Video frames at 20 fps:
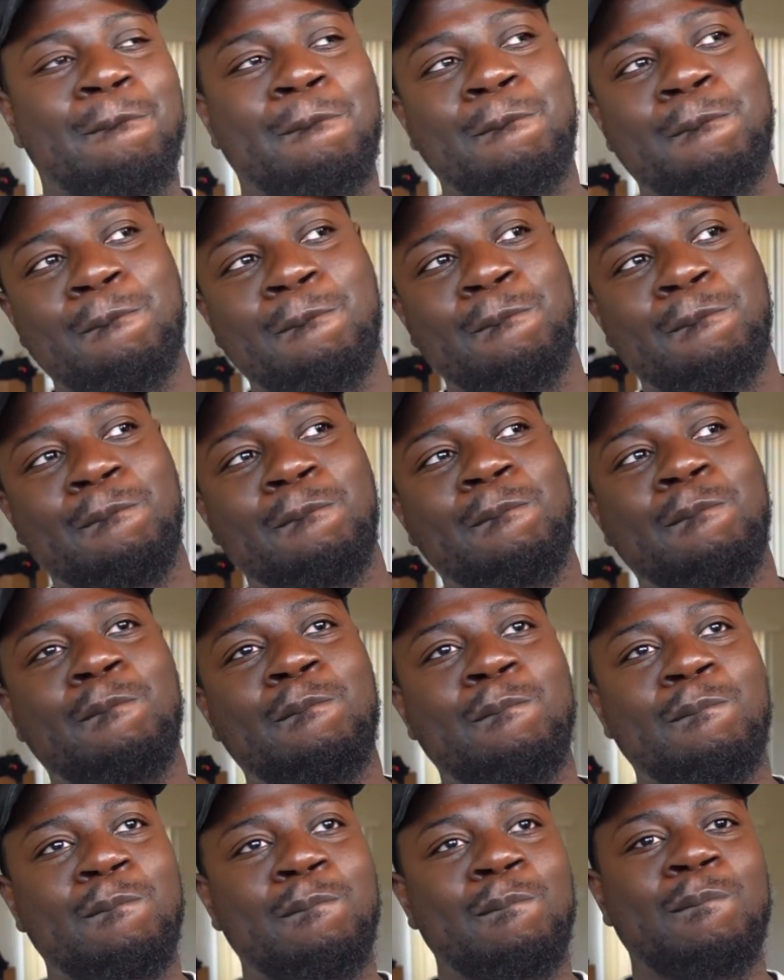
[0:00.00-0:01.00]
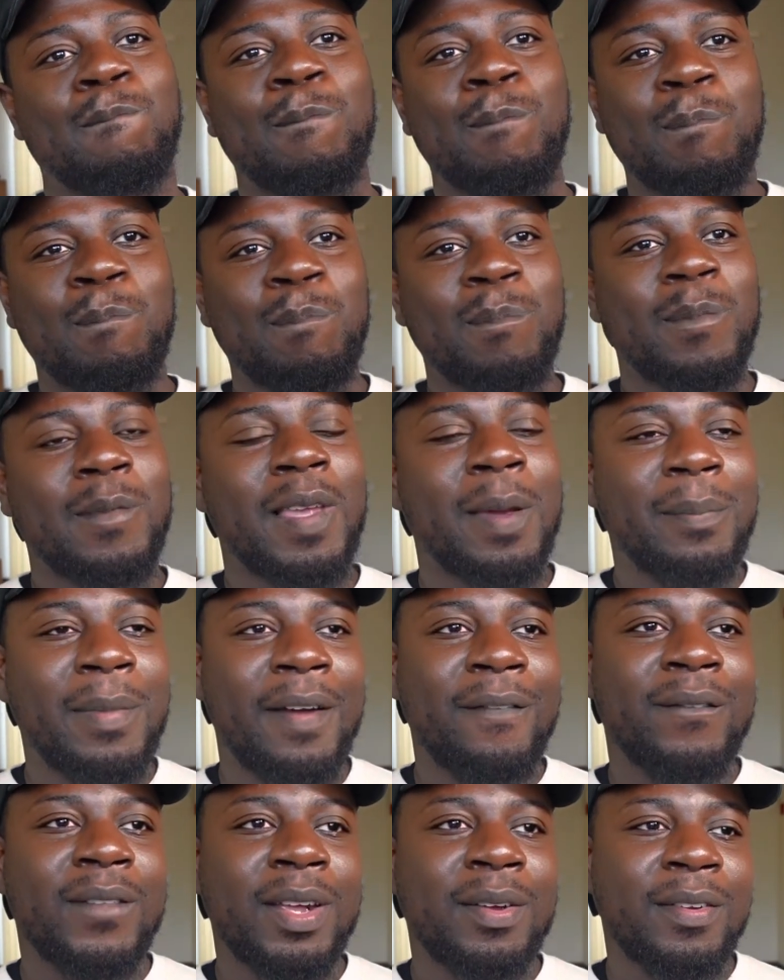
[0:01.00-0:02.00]
Hmm,
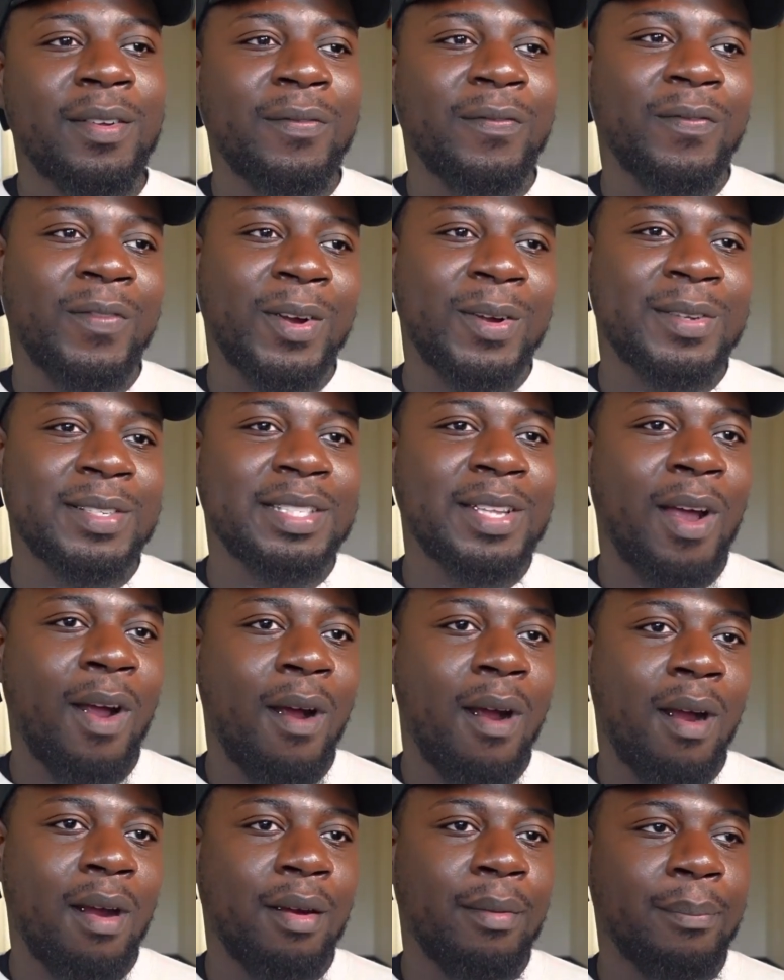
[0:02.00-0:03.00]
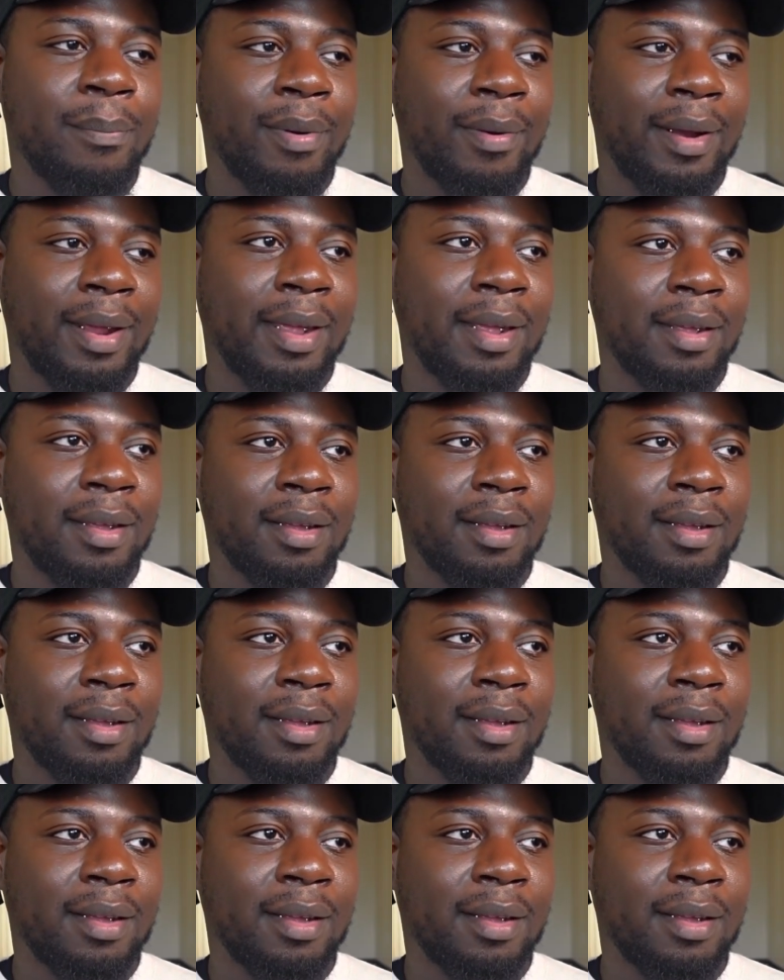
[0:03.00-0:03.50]
my very first heartbreak.